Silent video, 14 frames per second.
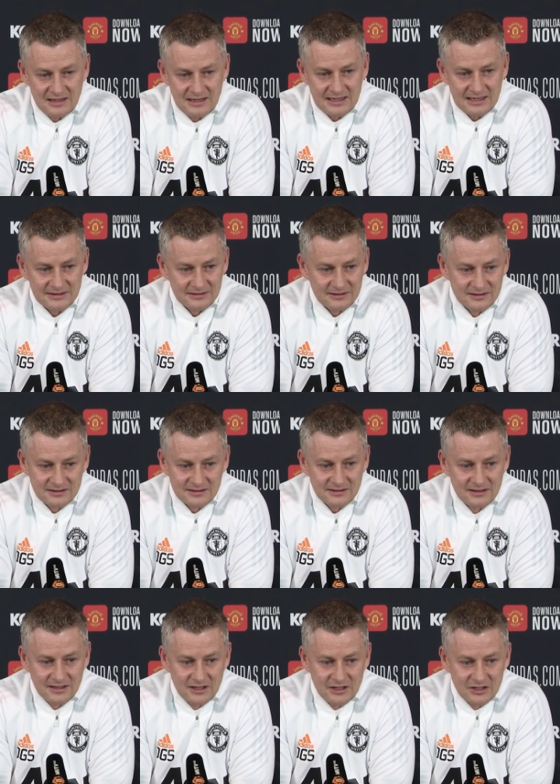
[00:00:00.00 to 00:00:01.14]
And
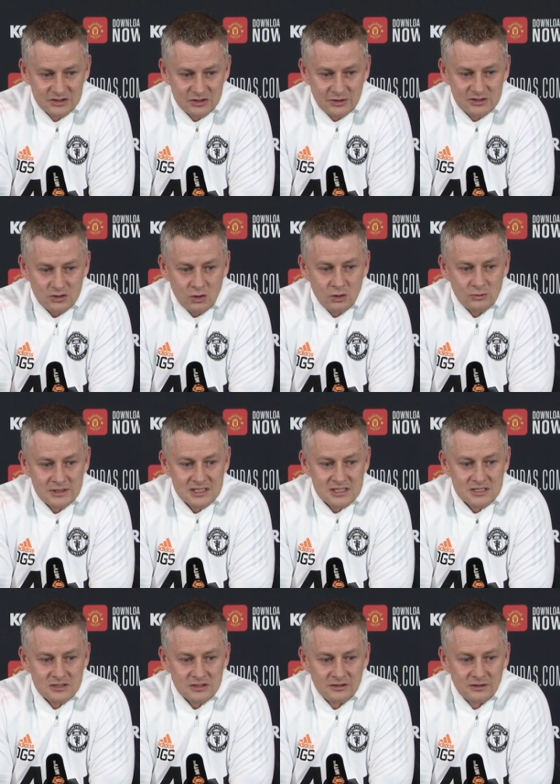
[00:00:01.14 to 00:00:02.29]
so he's
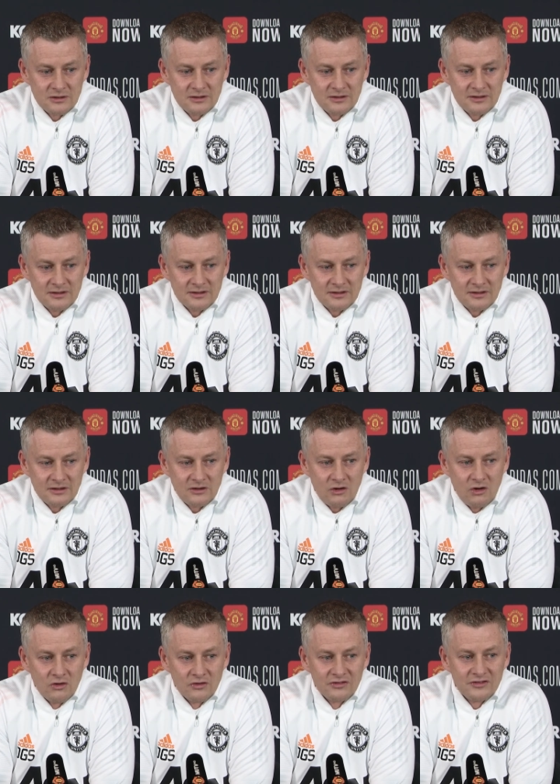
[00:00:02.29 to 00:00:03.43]
always
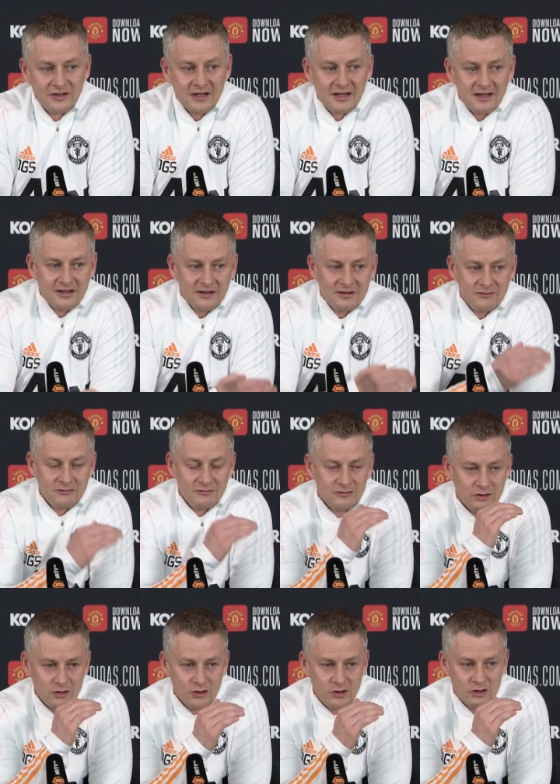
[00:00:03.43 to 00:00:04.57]
on the
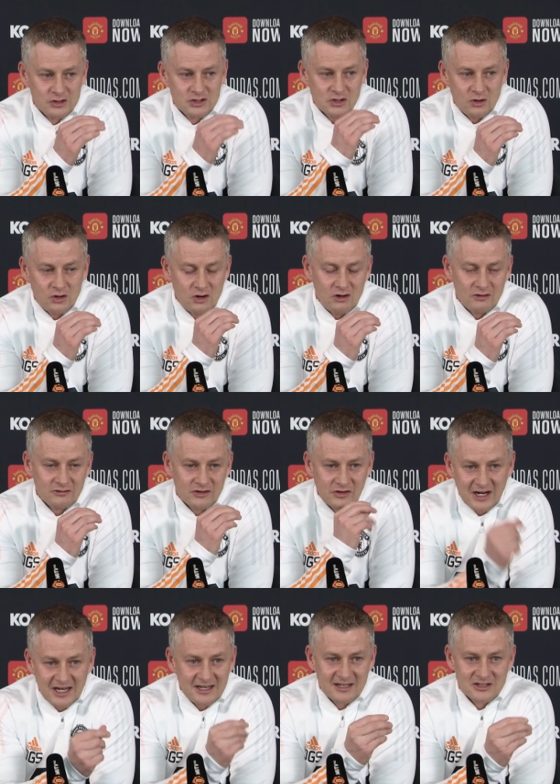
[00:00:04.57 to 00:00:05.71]
verge of
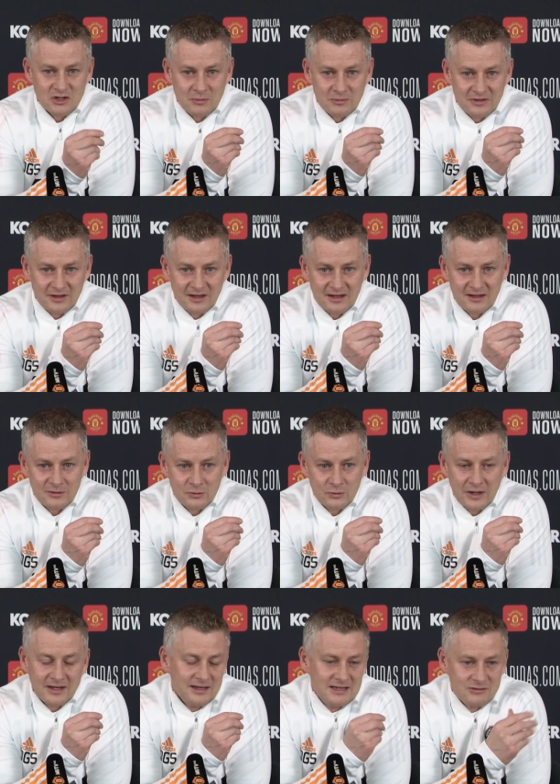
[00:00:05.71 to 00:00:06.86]
creating something,
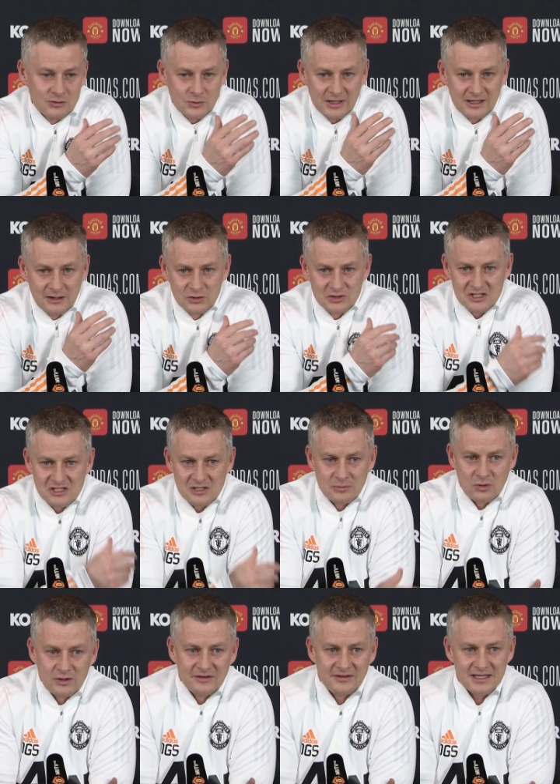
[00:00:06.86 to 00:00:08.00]
even when he loses the ball.